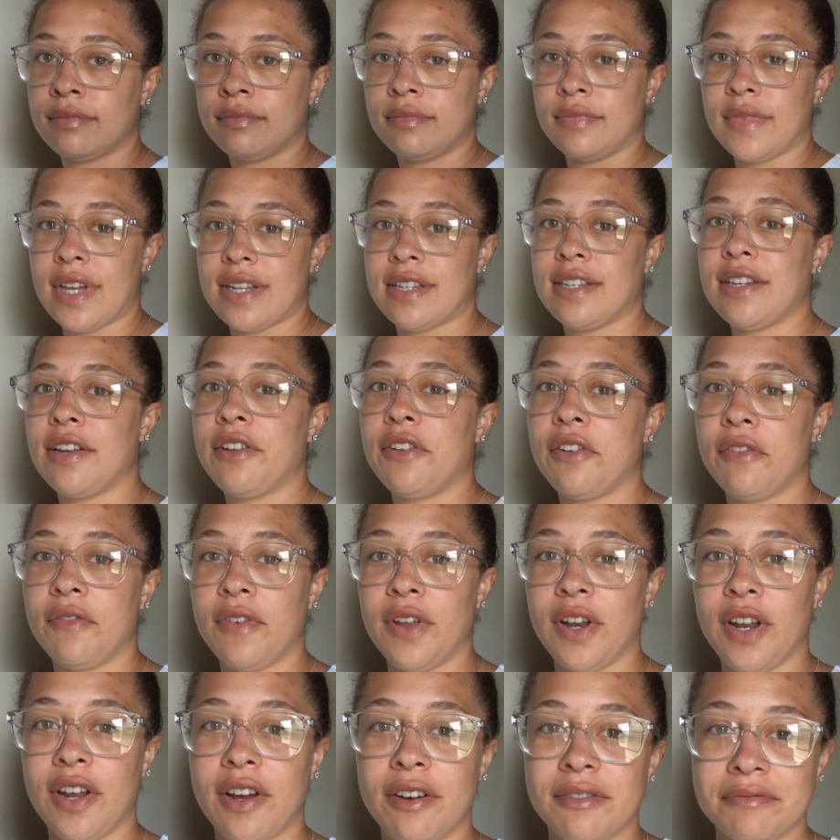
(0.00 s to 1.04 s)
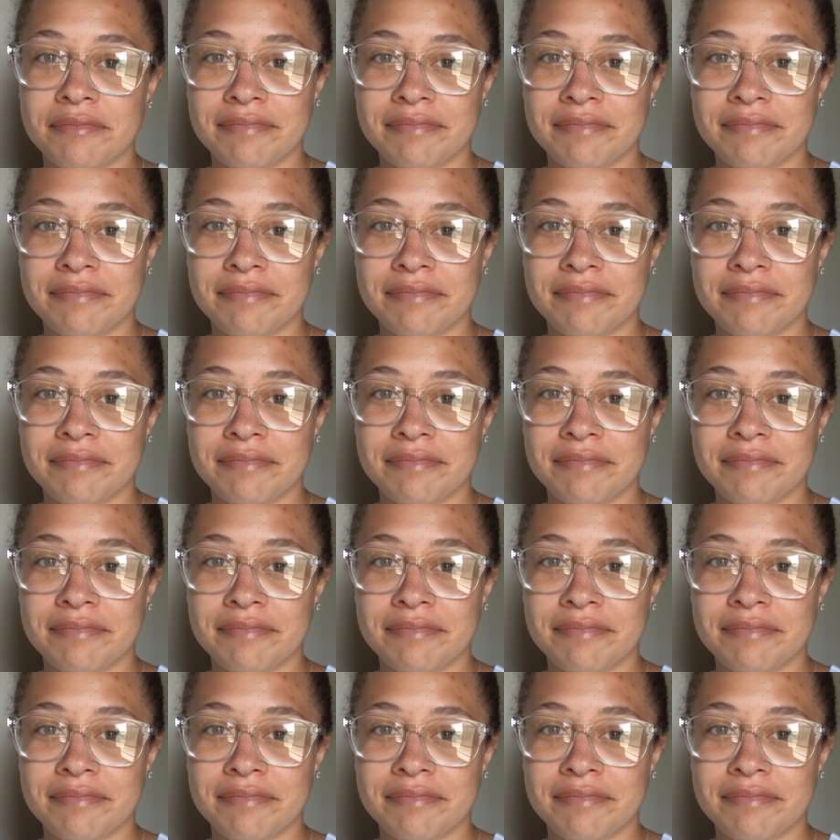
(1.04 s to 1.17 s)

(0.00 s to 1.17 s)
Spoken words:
That's the end of the video.